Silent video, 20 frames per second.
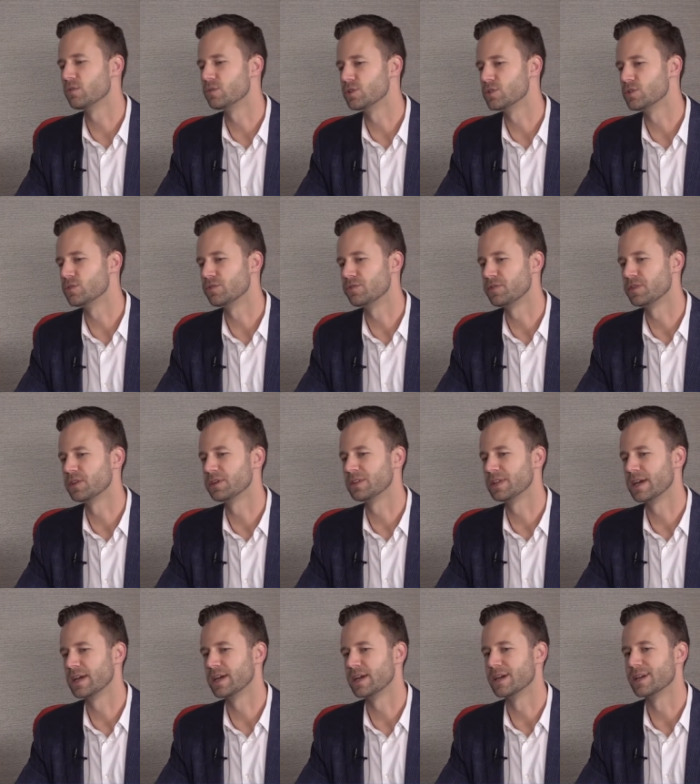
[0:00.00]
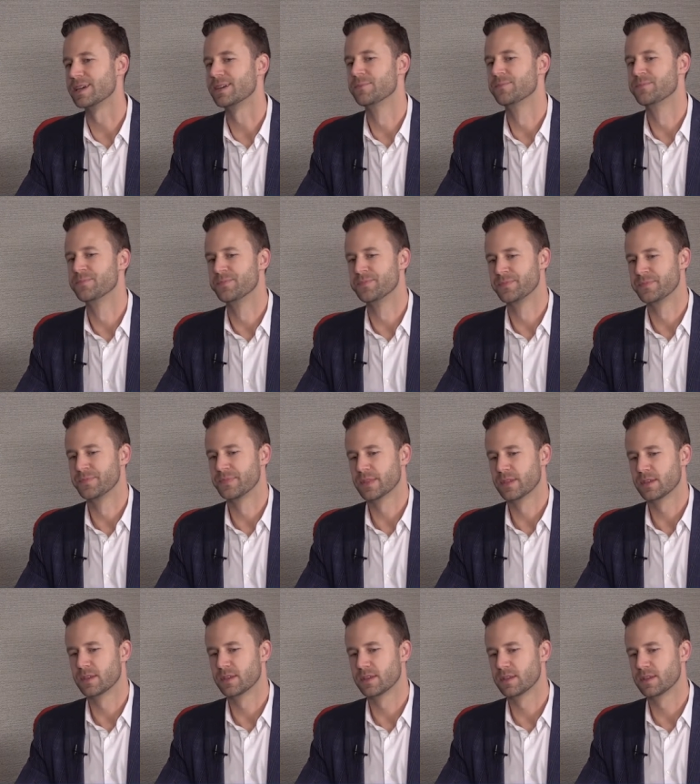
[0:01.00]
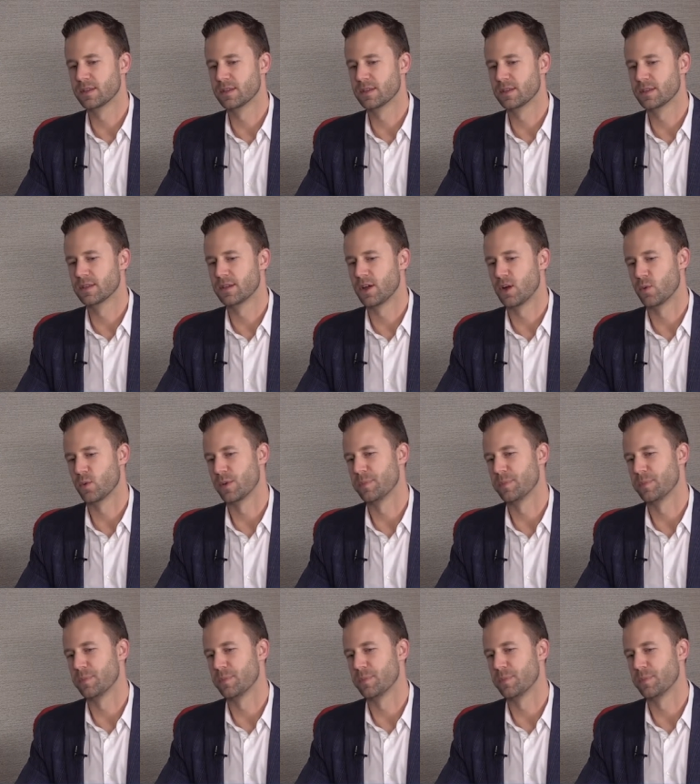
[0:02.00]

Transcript: do you feel like, are we